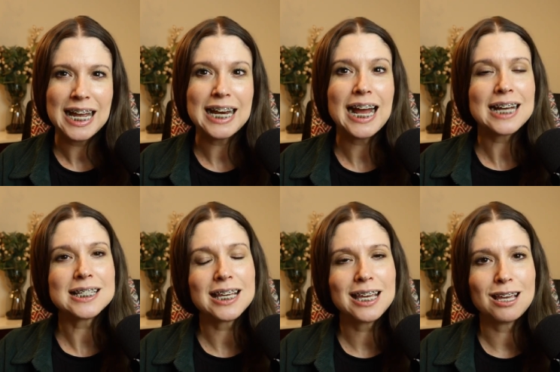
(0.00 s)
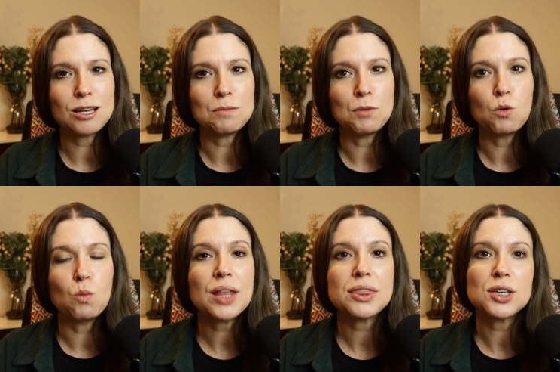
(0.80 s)
and asking Him
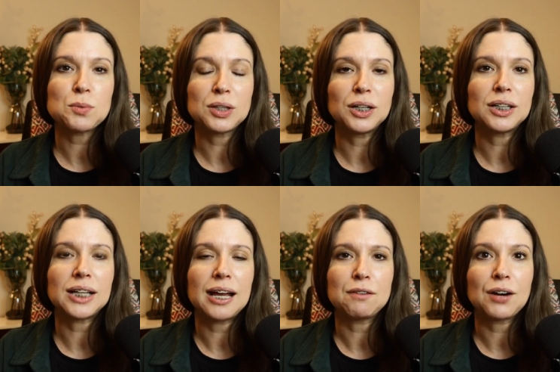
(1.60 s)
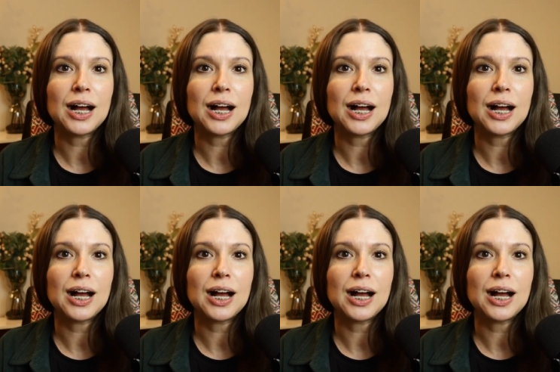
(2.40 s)
what this would look like for